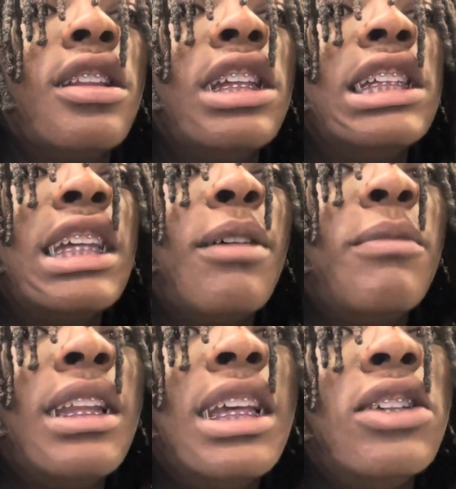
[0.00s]
the
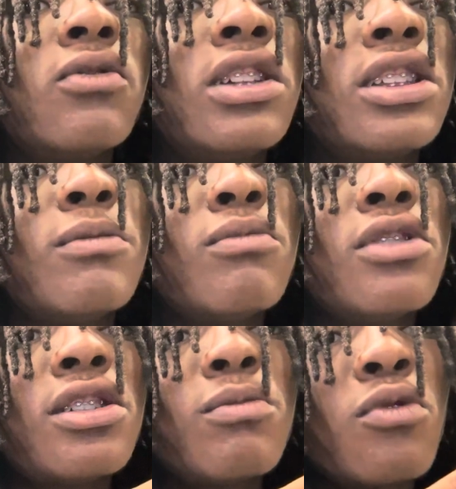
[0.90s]
Japanese was a
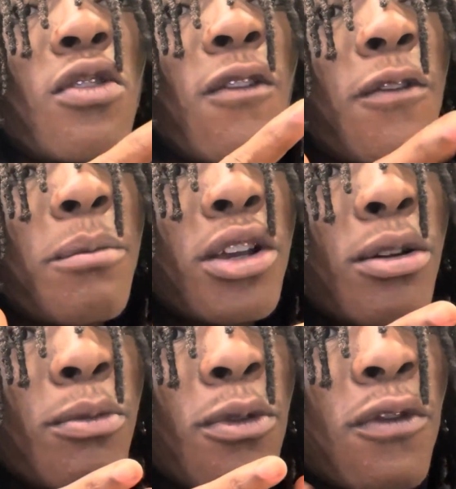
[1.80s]
much more
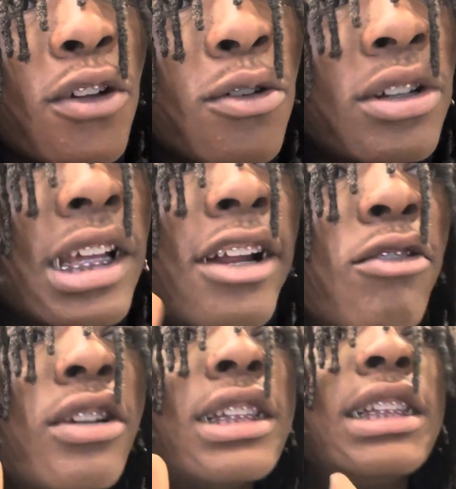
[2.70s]
formidable foe than I
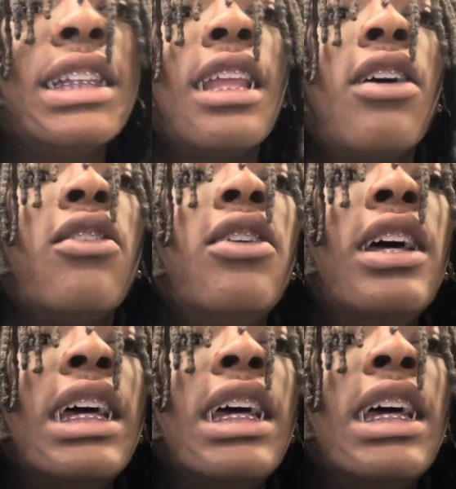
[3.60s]
originally thought.